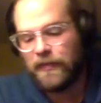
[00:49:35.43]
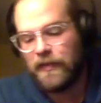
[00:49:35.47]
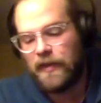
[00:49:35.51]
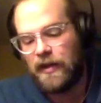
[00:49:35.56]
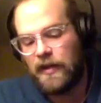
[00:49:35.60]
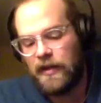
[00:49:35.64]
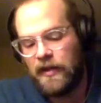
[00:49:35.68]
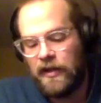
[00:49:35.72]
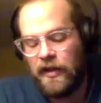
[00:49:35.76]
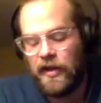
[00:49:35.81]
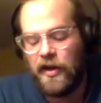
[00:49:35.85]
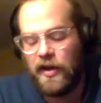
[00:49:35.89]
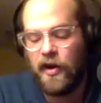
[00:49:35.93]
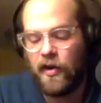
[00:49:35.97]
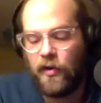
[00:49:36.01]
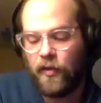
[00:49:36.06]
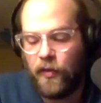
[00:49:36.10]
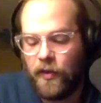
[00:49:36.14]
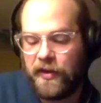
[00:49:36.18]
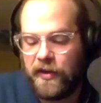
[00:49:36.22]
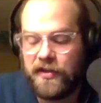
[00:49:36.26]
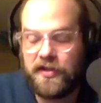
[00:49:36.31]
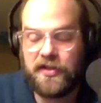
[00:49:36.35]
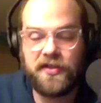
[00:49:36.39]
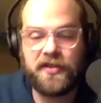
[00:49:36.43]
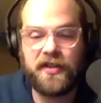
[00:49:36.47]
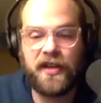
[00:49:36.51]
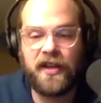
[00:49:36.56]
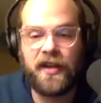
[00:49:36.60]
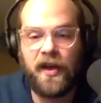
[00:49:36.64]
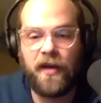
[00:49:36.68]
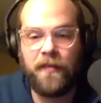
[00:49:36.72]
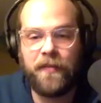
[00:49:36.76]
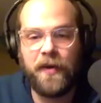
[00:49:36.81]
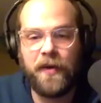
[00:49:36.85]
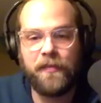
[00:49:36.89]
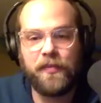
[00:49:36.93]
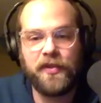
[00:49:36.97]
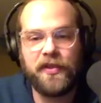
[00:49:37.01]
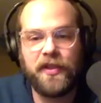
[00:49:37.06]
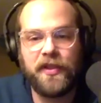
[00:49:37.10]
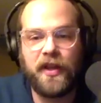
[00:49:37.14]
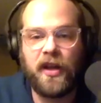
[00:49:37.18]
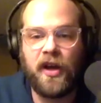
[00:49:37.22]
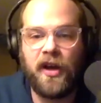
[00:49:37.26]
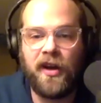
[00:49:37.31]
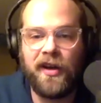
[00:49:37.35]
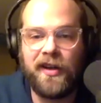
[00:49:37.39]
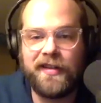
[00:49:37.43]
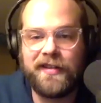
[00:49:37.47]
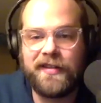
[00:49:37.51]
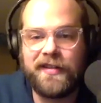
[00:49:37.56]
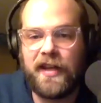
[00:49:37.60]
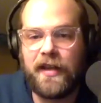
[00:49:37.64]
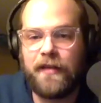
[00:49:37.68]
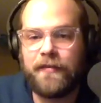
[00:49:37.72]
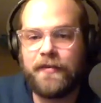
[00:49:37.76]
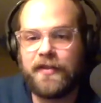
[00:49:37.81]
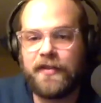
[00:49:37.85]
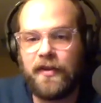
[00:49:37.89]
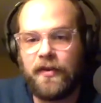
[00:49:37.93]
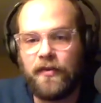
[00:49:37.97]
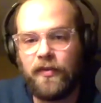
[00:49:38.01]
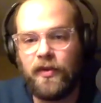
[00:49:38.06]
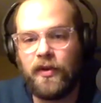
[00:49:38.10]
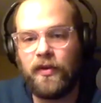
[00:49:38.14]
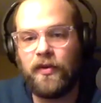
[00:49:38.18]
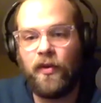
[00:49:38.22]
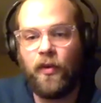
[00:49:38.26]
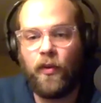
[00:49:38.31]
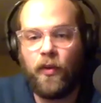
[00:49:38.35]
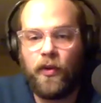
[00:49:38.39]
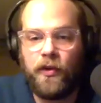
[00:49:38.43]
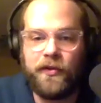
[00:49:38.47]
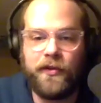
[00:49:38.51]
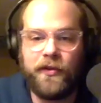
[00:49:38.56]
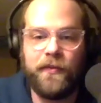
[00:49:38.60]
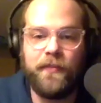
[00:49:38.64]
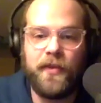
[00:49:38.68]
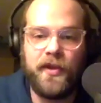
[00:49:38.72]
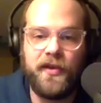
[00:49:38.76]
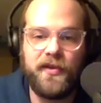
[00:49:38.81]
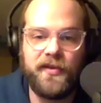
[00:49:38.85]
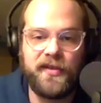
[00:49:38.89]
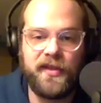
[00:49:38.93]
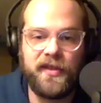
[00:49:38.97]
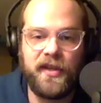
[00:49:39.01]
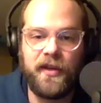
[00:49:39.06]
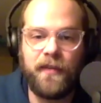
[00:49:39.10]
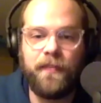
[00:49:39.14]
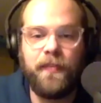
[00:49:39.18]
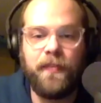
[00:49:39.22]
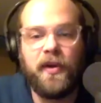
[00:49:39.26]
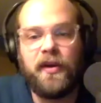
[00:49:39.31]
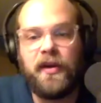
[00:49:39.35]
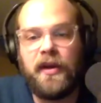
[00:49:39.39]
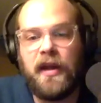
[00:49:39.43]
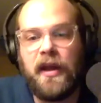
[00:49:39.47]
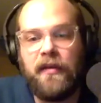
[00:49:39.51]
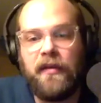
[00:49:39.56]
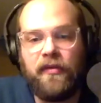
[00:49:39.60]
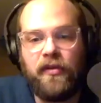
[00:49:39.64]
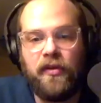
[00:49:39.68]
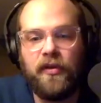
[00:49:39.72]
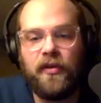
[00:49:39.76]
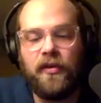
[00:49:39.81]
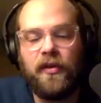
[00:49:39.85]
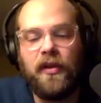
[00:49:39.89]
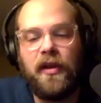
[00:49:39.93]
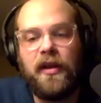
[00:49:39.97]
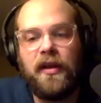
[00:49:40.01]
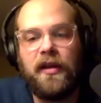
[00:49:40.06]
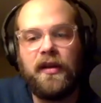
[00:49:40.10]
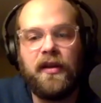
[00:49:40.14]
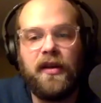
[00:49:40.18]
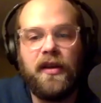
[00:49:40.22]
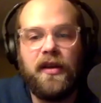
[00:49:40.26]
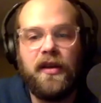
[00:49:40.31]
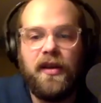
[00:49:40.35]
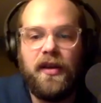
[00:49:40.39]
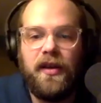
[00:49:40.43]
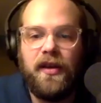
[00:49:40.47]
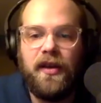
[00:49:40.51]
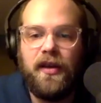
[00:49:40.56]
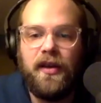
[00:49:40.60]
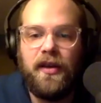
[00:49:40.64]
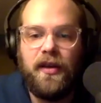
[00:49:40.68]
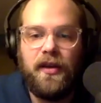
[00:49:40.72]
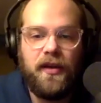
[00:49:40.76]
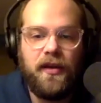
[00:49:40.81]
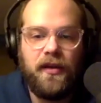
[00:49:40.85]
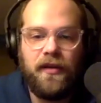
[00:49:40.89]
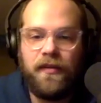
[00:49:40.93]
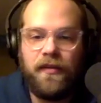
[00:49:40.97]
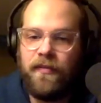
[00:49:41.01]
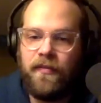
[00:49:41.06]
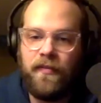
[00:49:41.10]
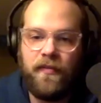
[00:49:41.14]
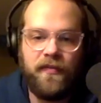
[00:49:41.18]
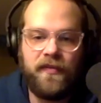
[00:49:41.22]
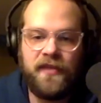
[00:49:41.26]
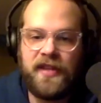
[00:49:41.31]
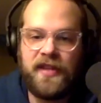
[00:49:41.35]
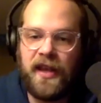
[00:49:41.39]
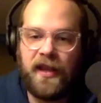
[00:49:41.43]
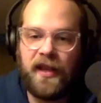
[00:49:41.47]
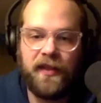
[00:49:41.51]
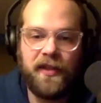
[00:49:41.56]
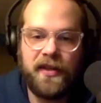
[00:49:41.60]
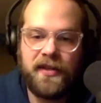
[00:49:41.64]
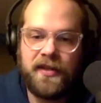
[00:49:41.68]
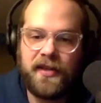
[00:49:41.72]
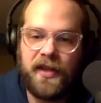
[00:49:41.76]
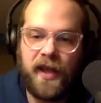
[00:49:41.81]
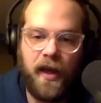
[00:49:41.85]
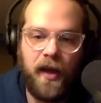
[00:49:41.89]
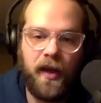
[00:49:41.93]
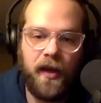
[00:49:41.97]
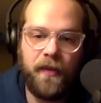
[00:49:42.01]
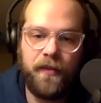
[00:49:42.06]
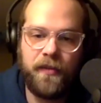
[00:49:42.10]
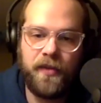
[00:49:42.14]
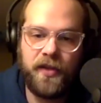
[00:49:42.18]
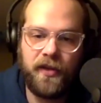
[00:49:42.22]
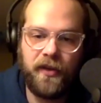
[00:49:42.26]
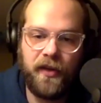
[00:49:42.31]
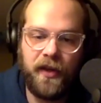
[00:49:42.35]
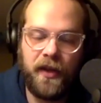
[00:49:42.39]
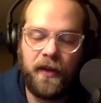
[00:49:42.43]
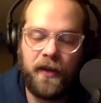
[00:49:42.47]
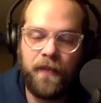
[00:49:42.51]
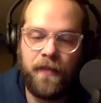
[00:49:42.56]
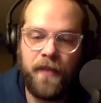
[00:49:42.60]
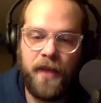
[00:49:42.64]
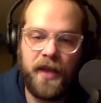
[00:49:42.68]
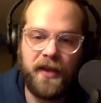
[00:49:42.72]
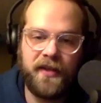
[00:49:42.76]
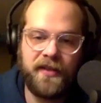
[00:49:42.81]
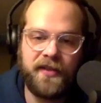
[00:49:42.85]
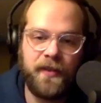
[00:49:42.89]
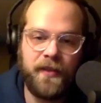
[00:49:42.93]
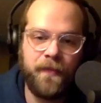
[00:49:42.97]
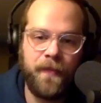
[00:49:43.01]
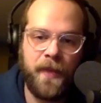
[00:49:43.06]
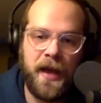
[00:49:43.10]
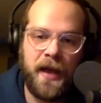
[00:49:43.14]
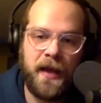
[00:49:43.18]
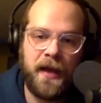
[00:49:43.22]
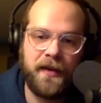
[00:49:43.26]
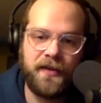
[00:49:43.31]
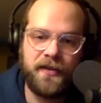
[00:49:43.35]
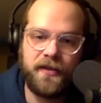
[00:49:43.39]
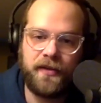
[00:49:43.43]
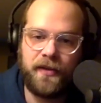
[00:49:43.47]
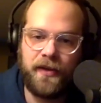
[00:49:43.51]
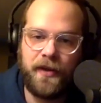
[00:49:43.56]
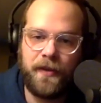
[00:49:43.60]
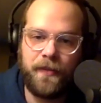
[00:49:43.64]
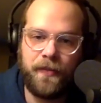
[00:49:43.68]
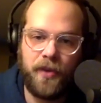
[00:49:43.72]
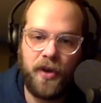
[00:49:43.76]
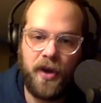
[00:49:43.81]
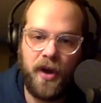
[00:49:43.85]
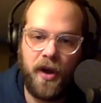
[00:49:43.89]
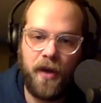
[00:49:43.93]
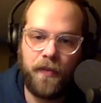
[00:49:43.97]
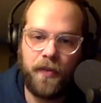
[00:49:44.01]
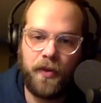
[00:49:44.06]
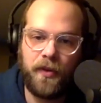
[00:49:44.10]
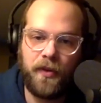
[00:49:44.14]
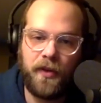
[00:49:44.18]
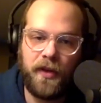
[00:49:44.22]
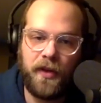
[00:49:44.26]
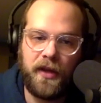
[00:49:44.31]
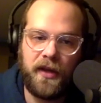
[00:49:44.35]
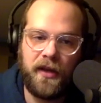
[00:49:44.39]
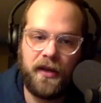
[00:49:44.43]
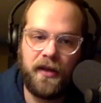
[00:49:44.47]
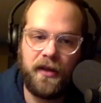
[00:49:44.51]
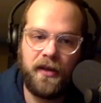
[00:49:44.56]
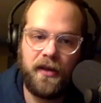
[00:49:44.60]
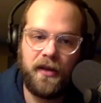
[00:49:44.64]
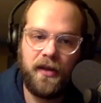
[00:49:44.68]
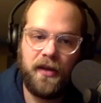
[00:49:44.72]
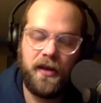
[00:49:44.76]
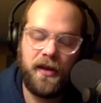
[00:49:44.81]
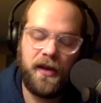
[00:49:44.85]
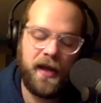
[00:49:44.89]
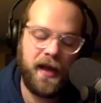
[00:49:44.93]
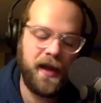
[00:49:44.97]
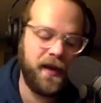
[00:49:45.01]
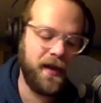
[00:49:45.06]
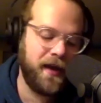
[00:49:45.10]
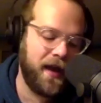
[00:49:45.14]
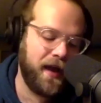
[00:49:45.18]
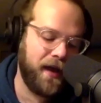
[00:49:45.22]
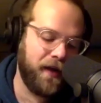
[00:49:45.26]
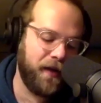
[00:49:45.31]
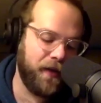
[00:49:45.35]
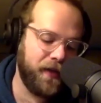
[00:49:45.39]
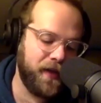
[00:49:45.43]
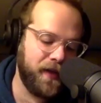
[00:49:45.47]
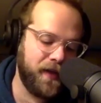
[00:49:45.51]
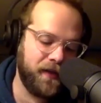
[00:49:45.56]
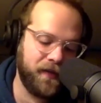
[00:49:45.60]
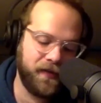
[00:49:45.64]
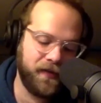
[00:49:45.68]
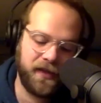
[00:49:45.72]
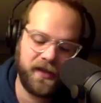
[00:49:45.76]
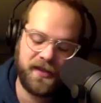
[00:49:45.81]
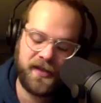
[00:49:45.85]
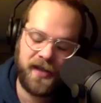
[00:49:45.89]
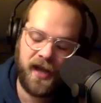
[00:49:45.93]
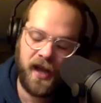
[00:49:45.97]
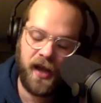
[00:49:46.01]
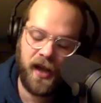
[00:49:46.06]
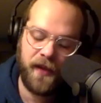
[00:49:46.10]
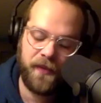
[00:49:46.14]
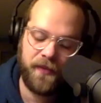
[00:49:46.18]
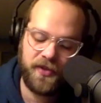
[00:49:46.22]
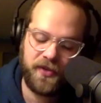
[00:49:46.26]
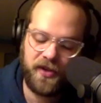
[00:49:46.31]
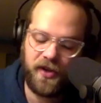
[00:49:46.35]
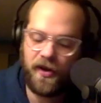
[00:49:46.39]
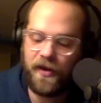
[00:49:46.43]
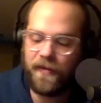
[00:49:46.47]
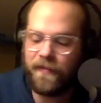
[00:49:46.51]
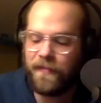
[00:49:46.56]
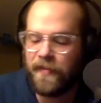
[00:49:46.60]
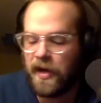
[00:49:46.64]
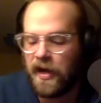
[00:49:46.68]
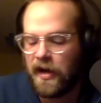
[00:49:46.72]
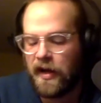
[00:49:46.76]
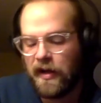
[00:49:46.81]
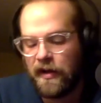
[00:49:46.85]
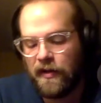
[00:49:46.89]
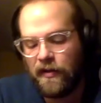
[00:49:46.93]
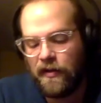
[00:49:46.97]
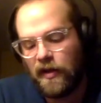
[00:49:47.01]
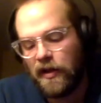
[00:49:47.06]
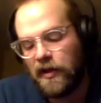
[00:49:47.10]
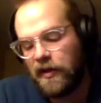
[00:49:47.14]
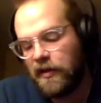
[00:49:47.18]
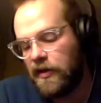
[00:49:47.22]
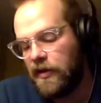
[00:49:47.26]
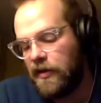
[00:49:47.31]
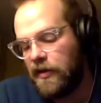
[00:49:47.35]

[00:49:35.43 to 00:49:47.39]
you know we just come up with the concepts and record the music but never like take the time to like mix and master it properly. And now that the time's gone by, like